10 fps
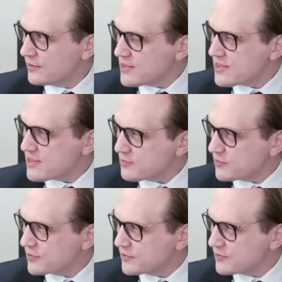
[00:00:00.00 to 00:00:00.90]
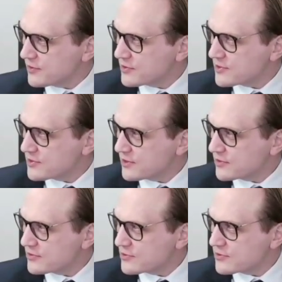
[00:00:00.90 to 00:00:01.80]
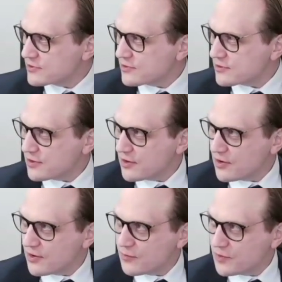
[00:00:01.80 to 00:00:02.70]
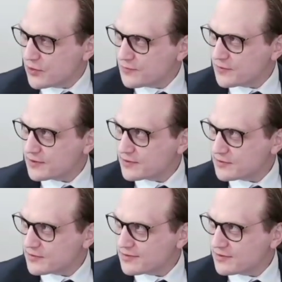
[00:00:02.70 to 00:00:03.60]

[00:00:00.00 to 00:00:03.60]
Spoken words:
this is important to understand because we often